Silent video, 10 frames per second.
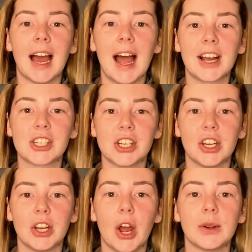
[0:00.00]

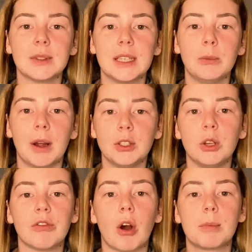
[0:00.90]
action only when
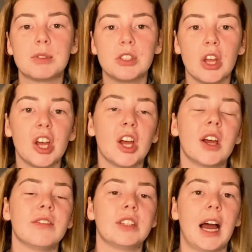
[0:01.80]
you've
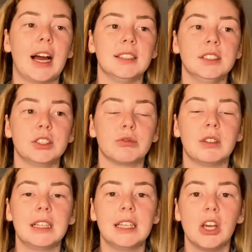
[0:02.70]
observed and
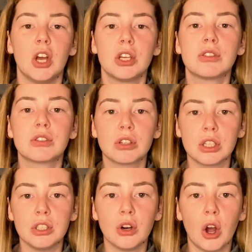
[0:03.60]
really stood
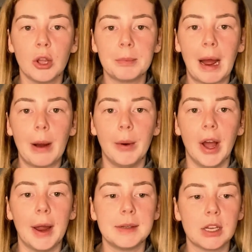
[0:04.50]
in your own power
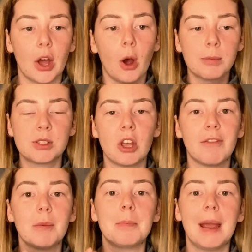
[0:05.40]
and observed
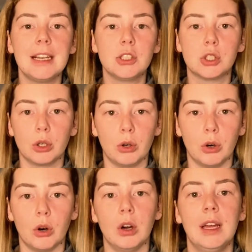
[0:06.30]
and made
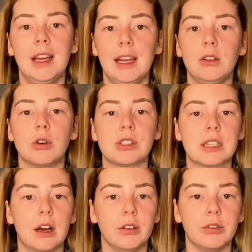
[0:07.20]
sure in
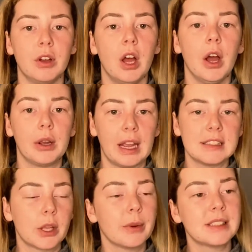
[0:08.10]
yourself, okay,
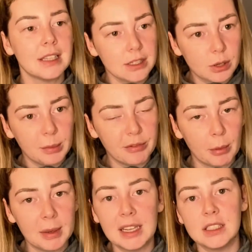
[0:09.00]
so is this coming from
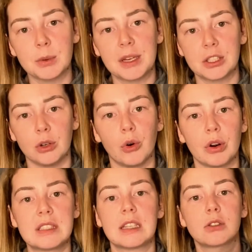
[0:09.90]
my intuition or
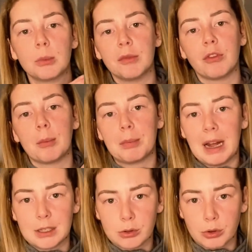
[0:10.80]
is this coming from
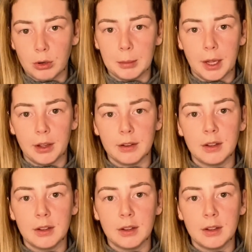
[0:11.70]
past trauma?